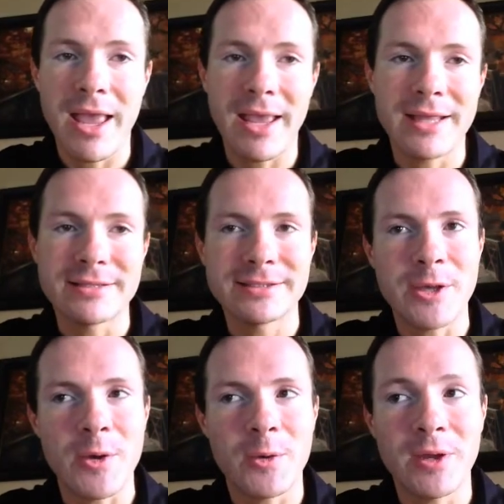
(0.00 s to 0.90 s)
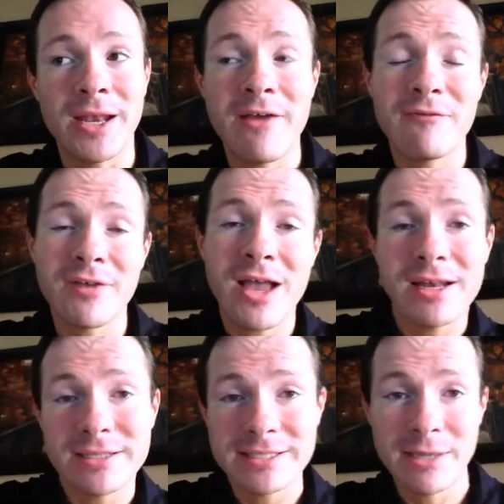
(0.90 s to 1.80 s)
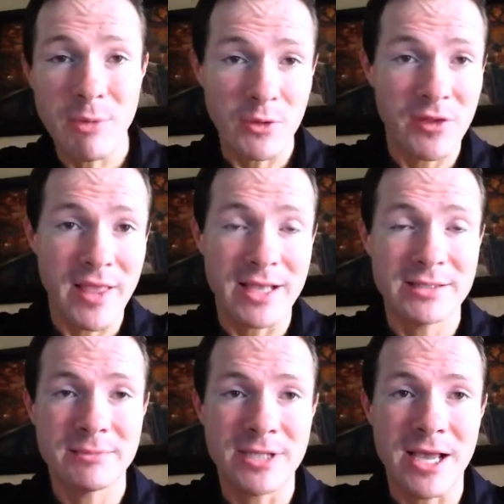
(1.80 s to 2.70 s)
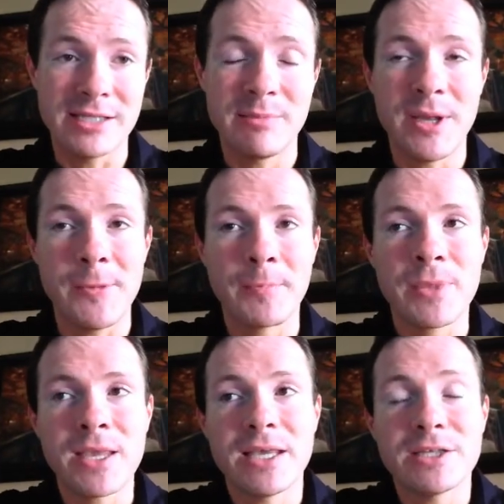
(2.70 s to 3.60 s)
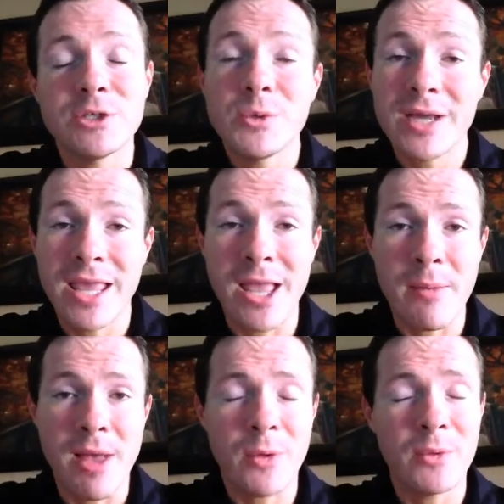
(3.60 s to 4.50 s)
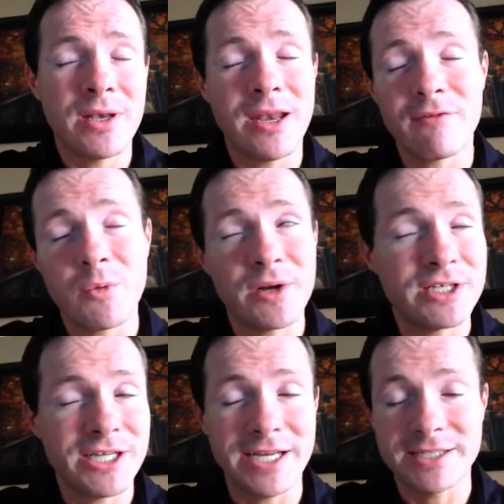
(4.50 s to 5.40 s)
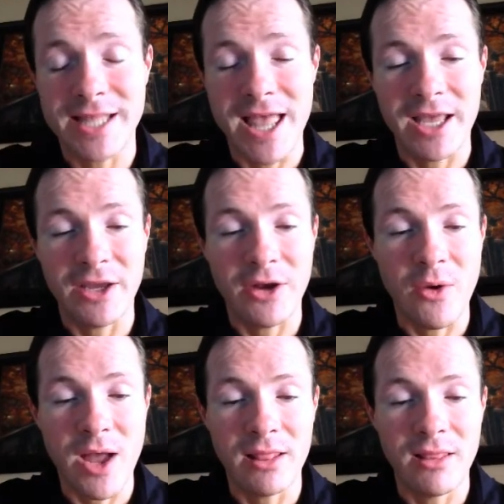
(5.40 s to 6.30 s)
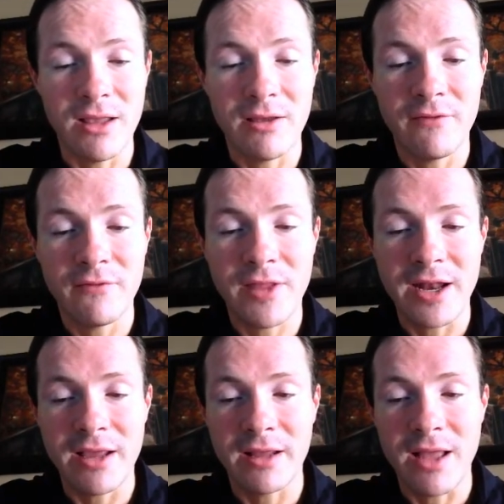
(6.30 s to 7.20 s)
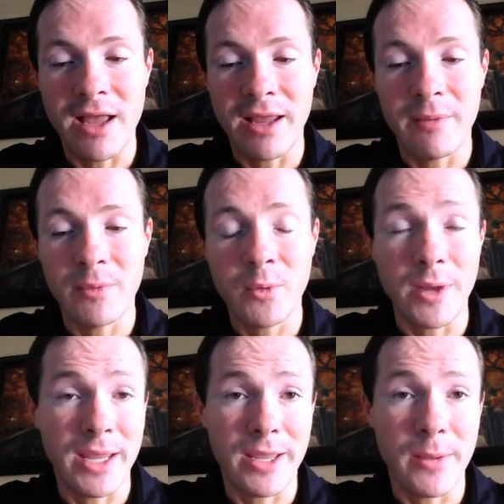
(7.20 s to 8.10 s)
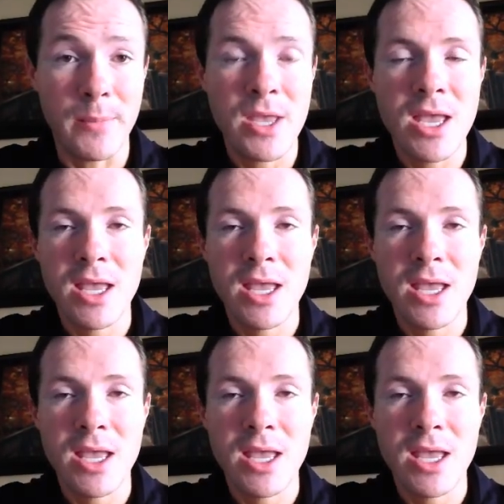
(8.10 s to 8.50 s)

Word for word: And so, and I've kind of seen both of that sides, but it's who I am. I would never want to change that. You know, I love that I, I am who I am